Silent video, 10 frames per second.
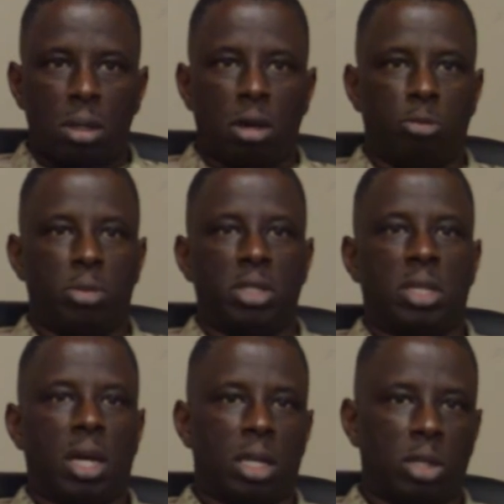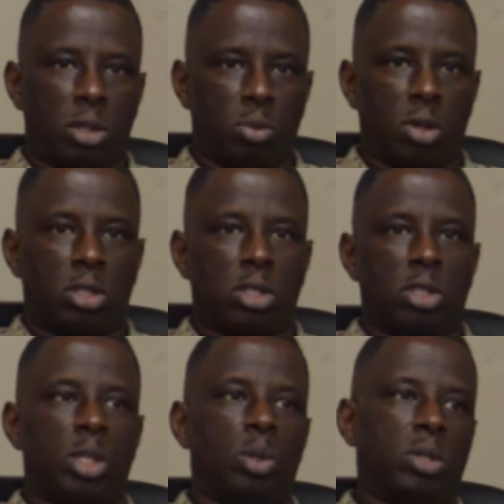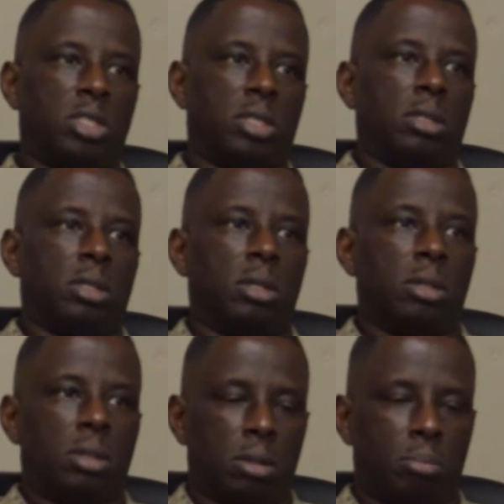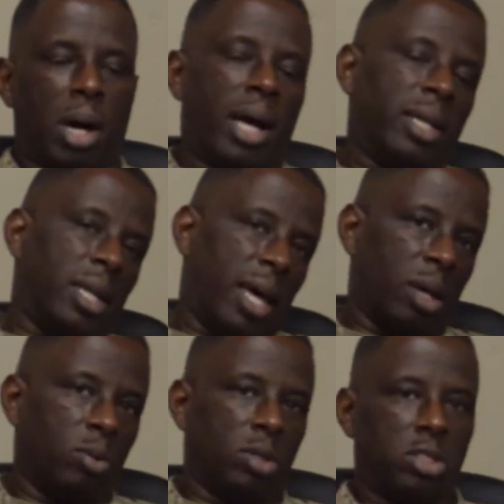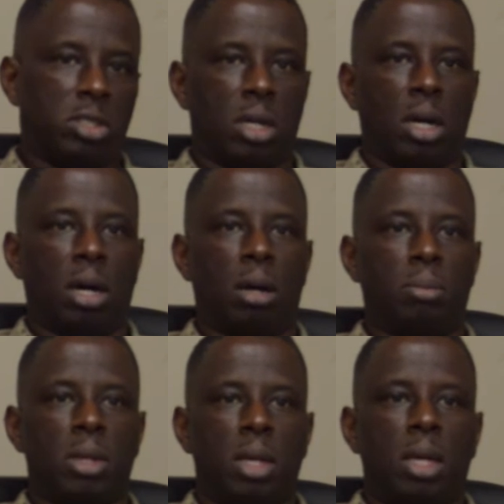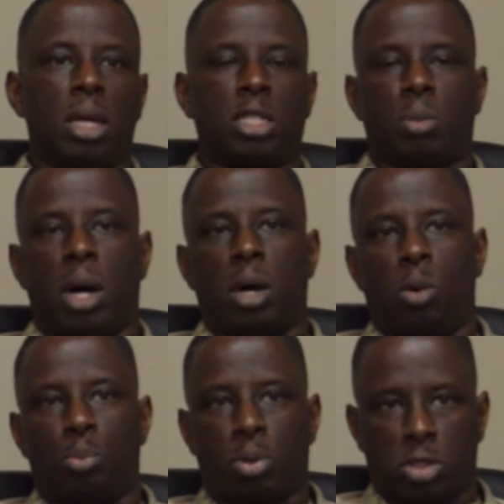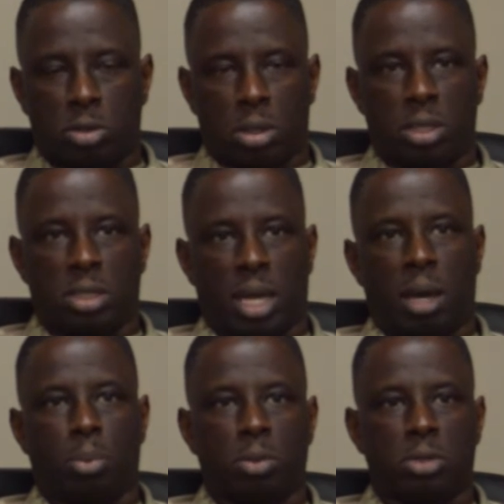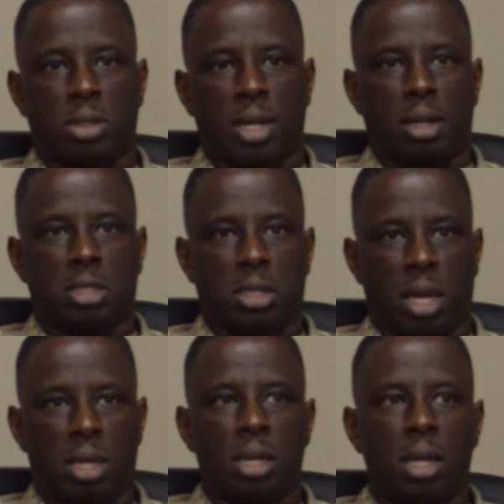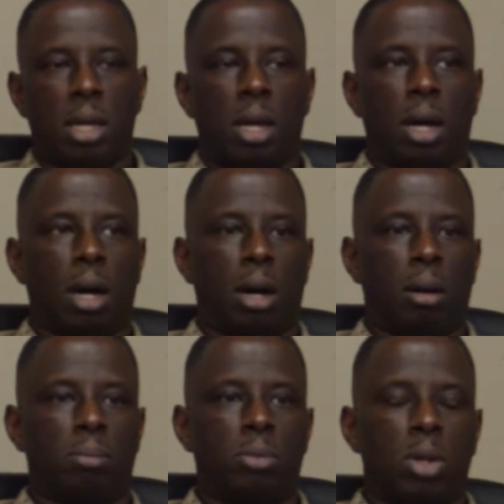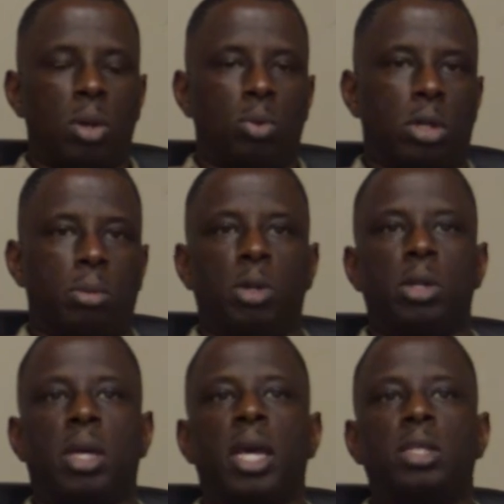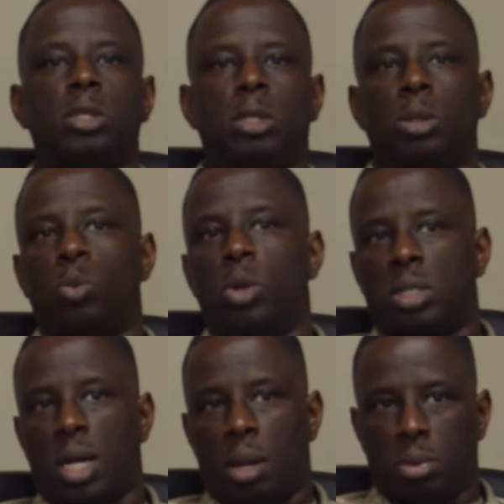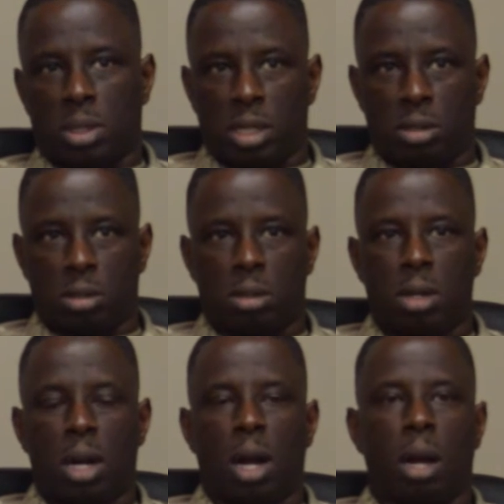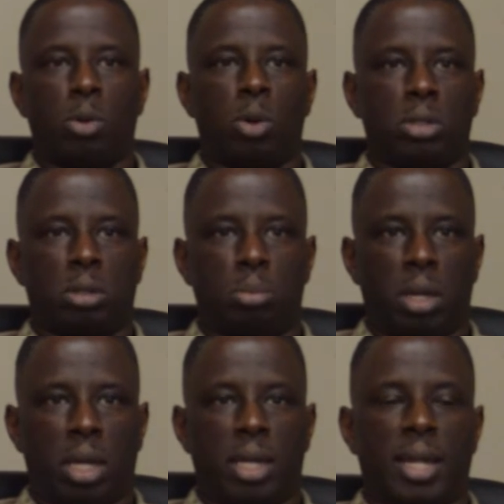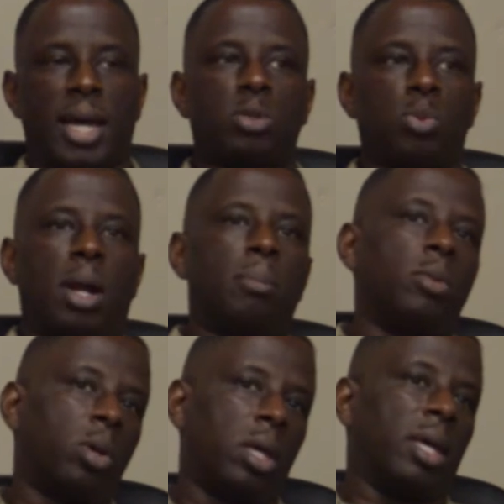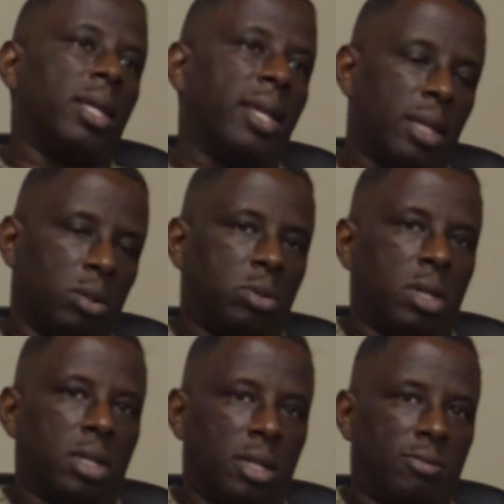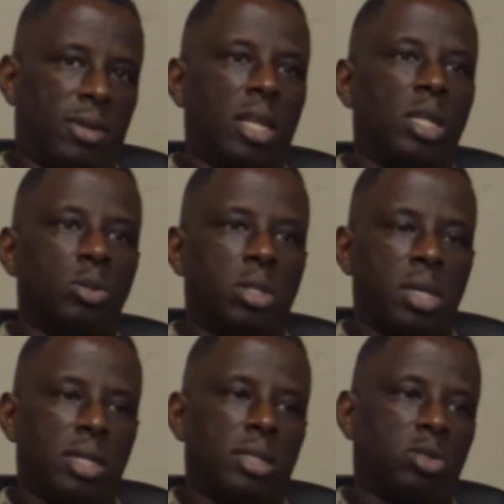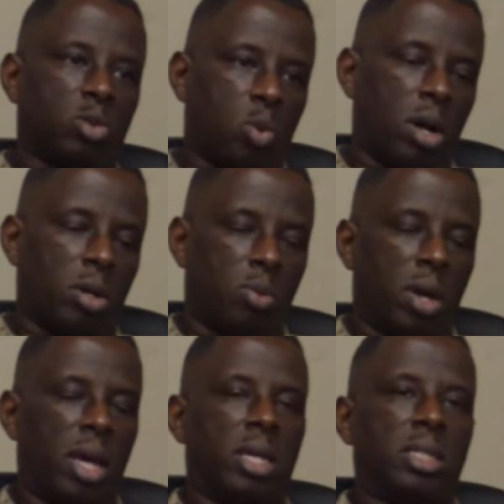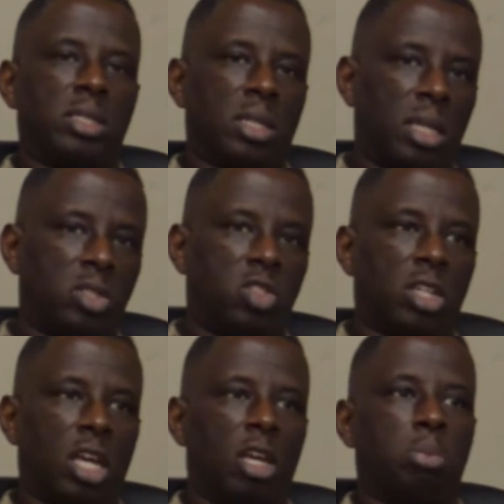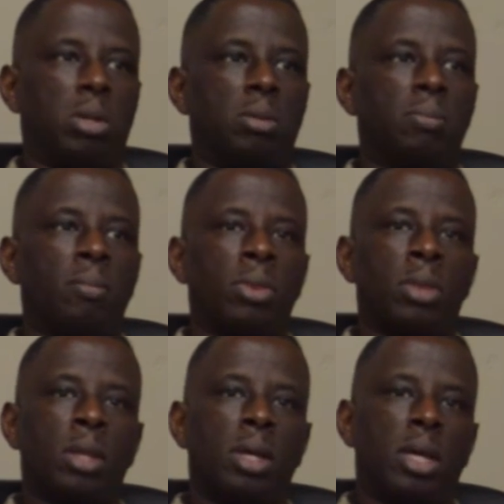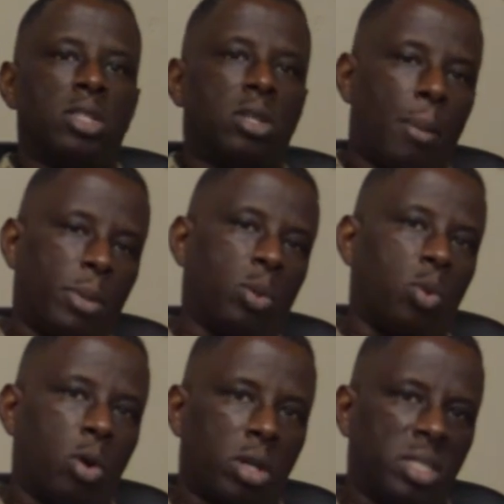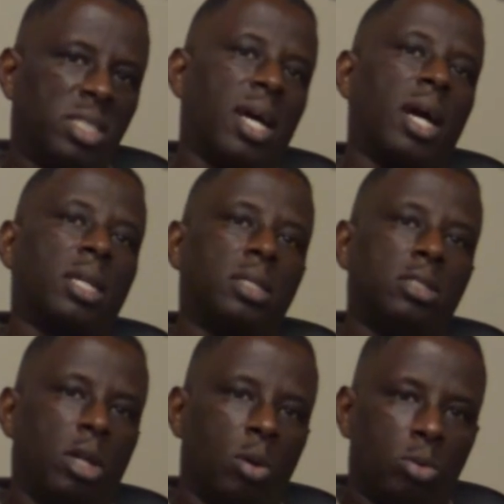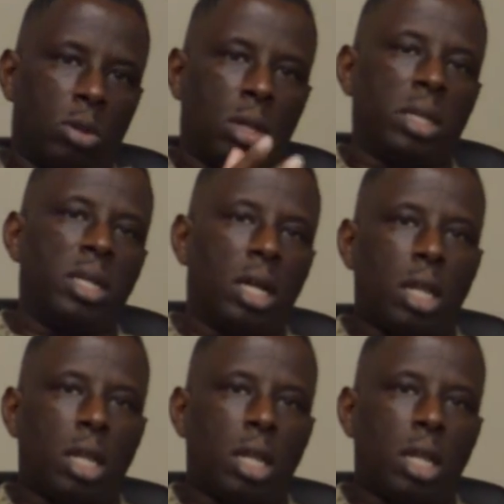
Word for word: of me telling you what to do. It's the, the body language. Uh, it's my own personal examples that I set. Um, will communicate to you what type of leader I'm going to be. And that's what I'm looking in that lieutenant. If that lieutenant is squared away and he's in shape and he's coming to work and he's got, you know, clean